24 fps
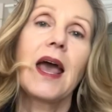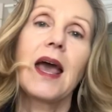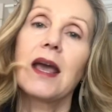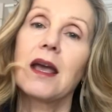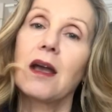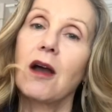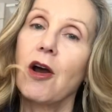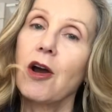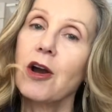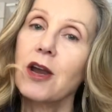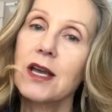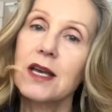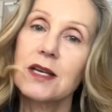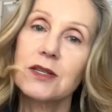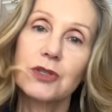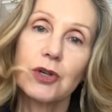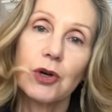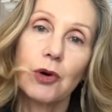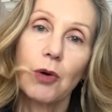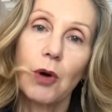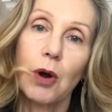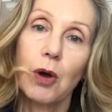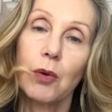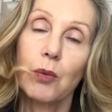hey, our
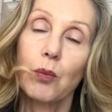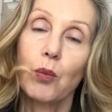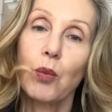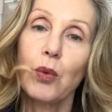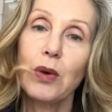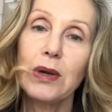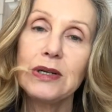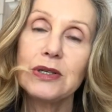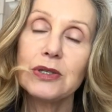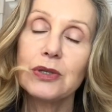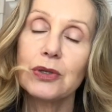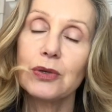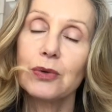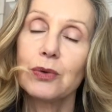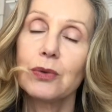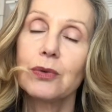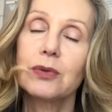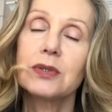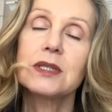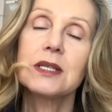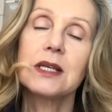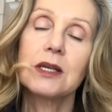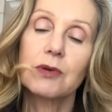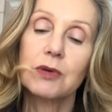kids are grown. We
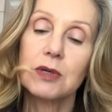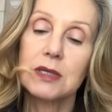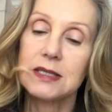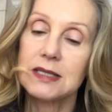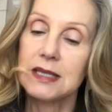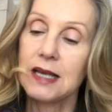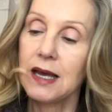do Secret